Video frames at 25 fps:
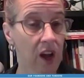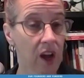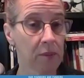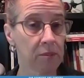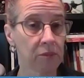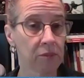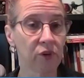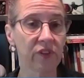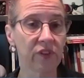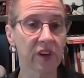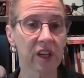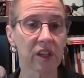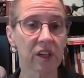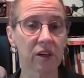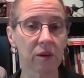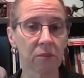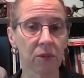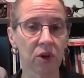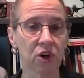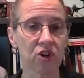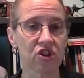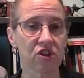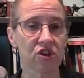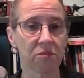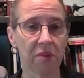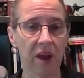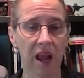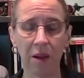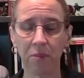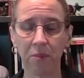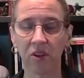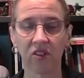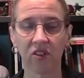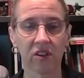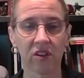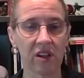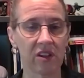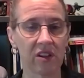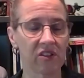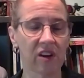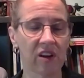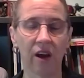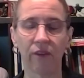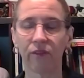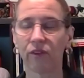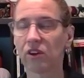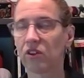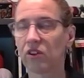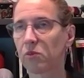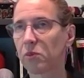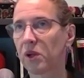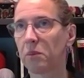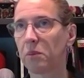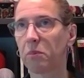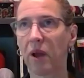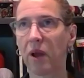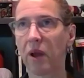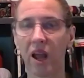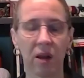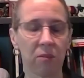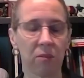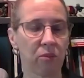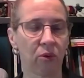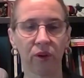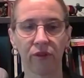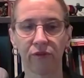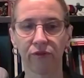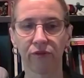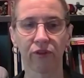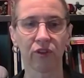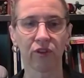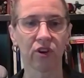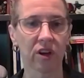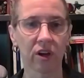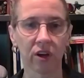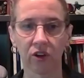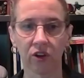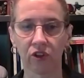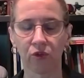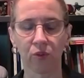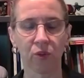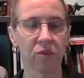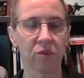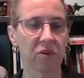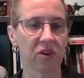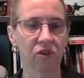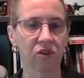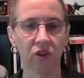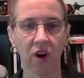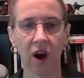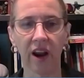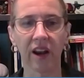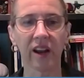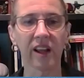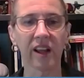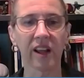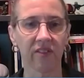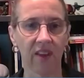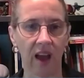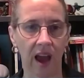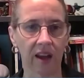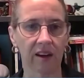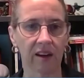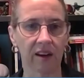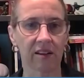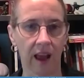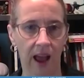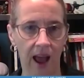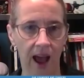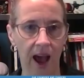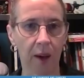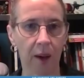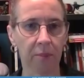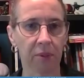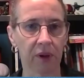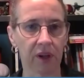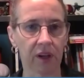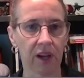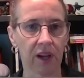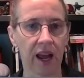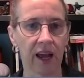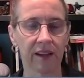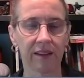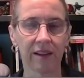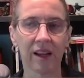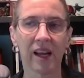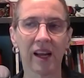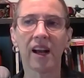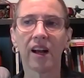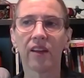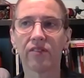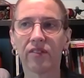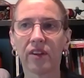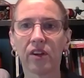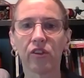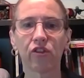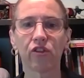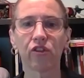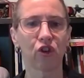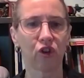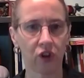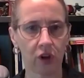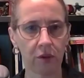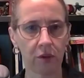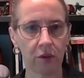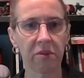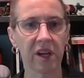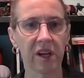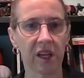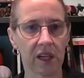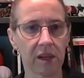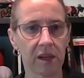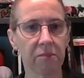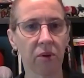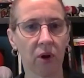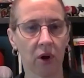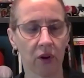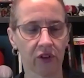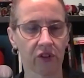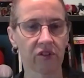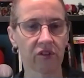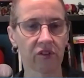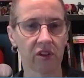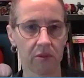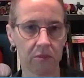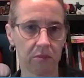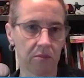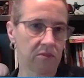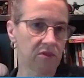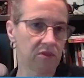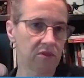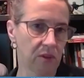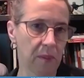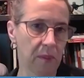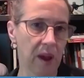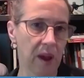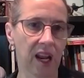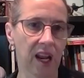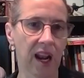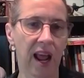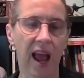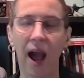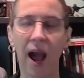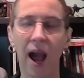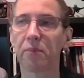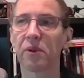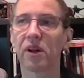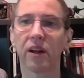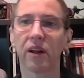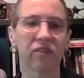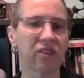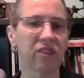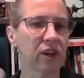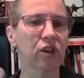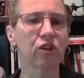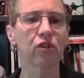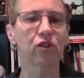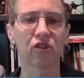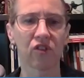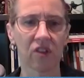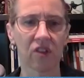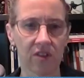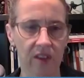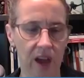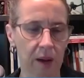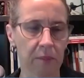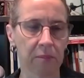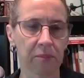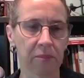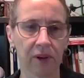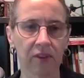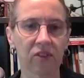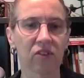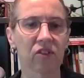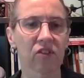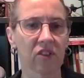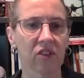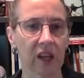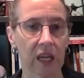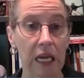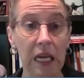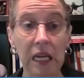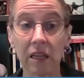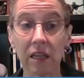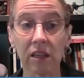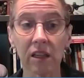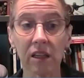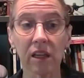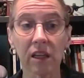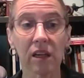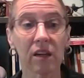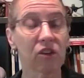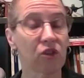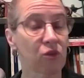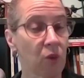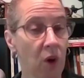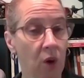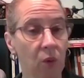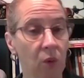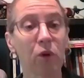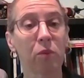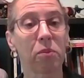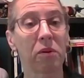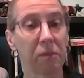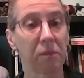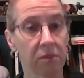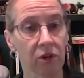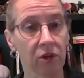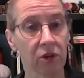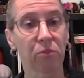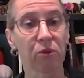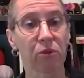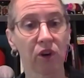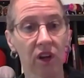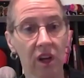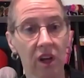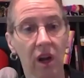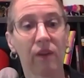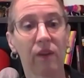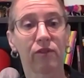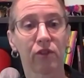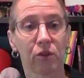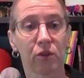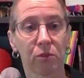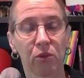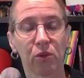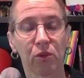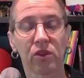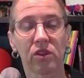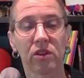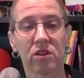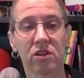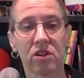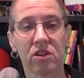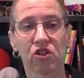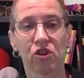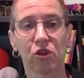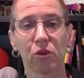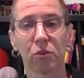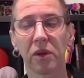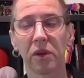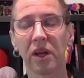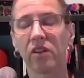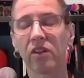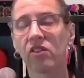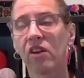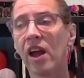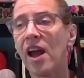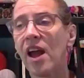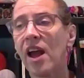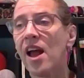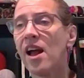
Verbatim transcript: Moving into merchant payments in East Africa has been a pain point for years. We've been trying to get that to happen, and this could be an impulse to, to it happen. I think you'll see that in places like India as well, where people are pretty comfortable with the digital means.